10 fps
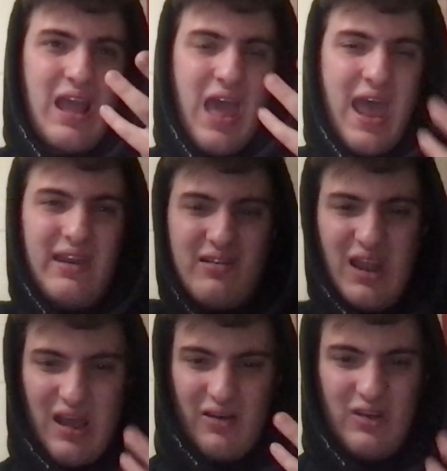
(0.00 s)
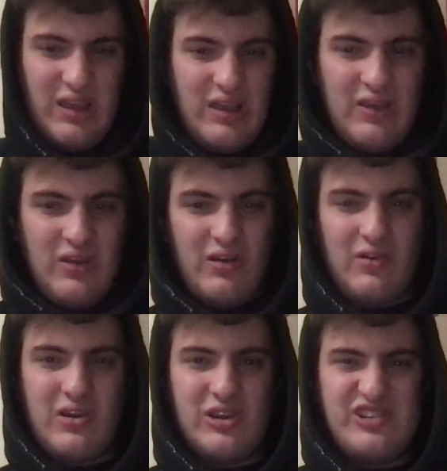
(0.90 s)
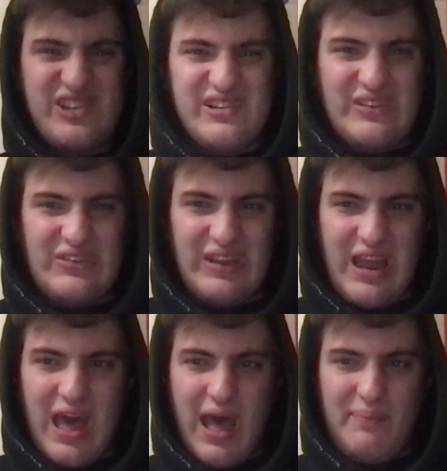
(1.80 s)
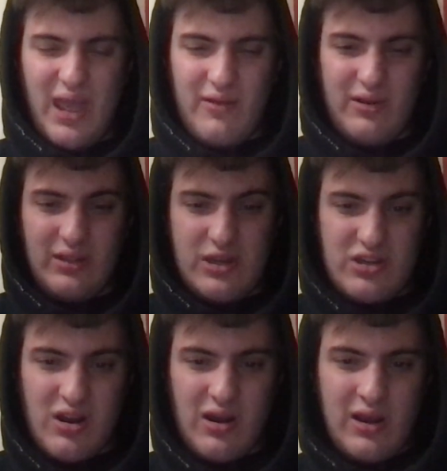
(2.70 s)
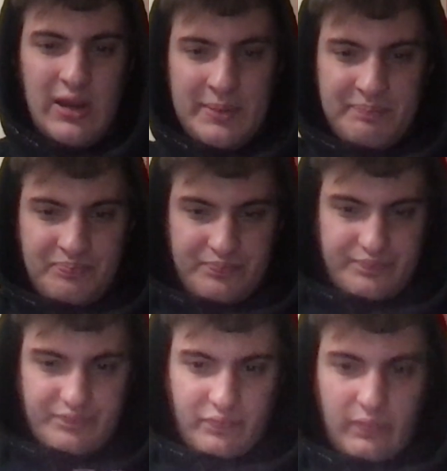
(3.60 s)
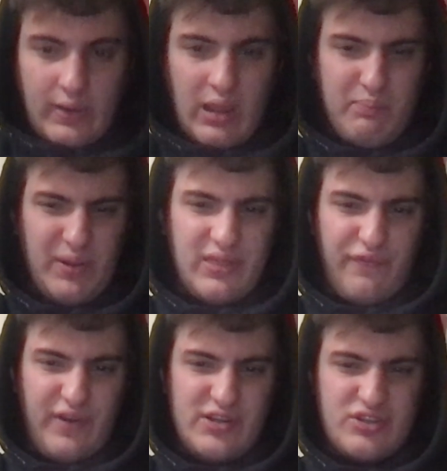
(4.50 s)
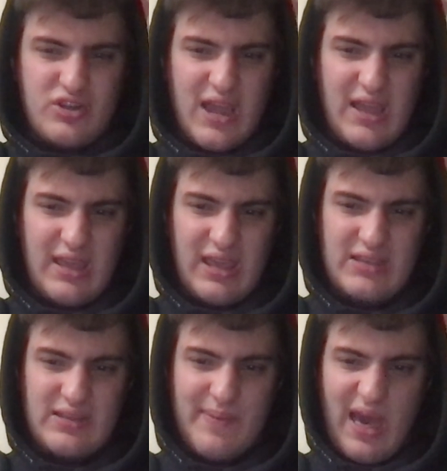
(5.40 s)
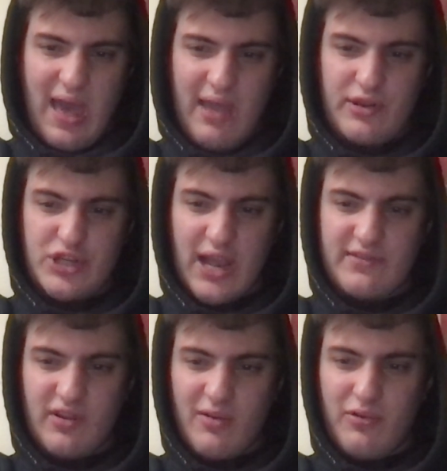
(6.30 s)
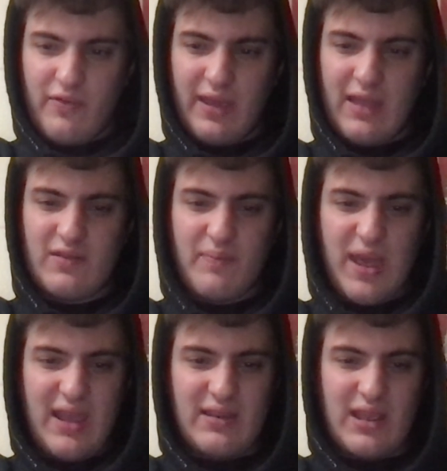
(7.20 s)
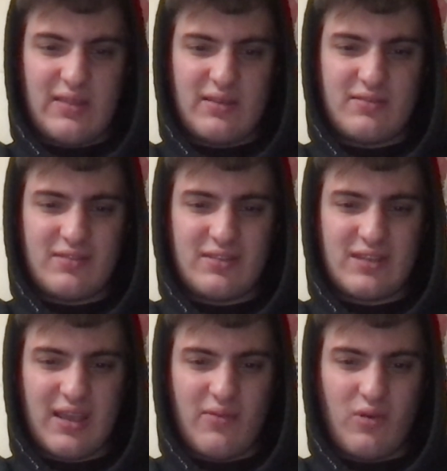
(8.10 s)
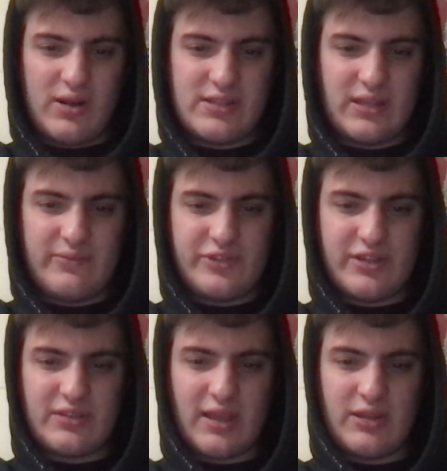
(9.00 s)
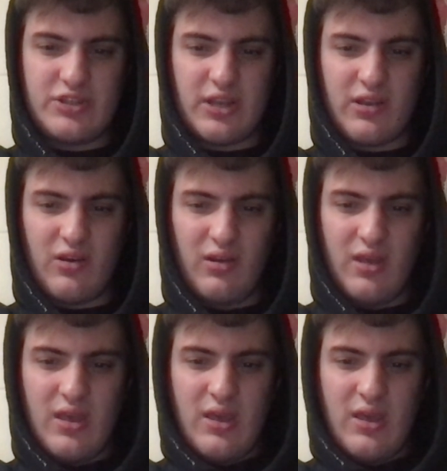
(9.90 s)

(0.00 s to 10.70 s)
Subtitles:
I don't know. Oh, could you? I'm not really sure. But the first track is about how the chats are improving as a band, and the second one seems just like a jingle.